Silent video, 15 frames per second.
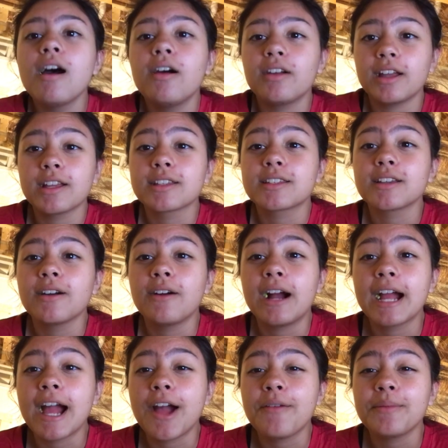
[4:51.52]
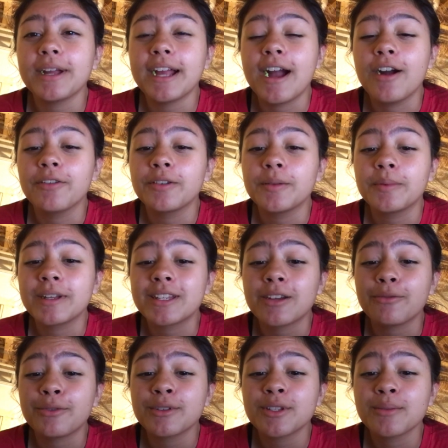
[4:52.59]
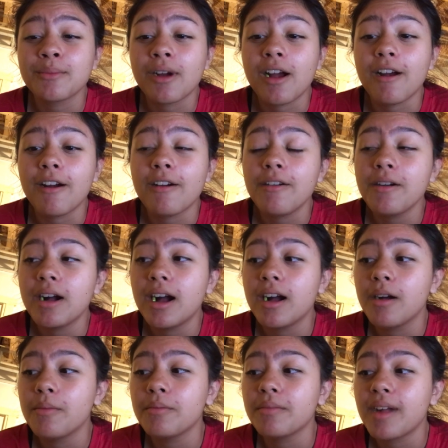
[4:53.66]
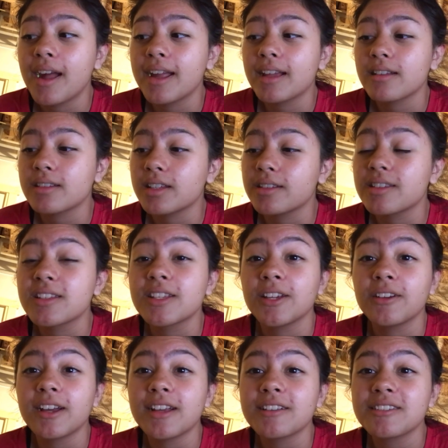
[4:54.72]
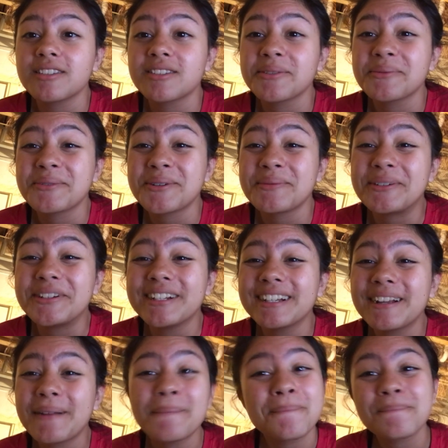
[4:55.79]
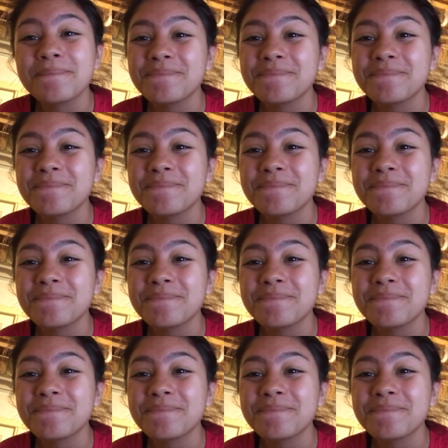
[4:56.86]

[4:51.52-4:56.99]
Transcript: Okay, so I have my outfit picked up for tomorrow. I guess I'll see you guys tomorrow morning.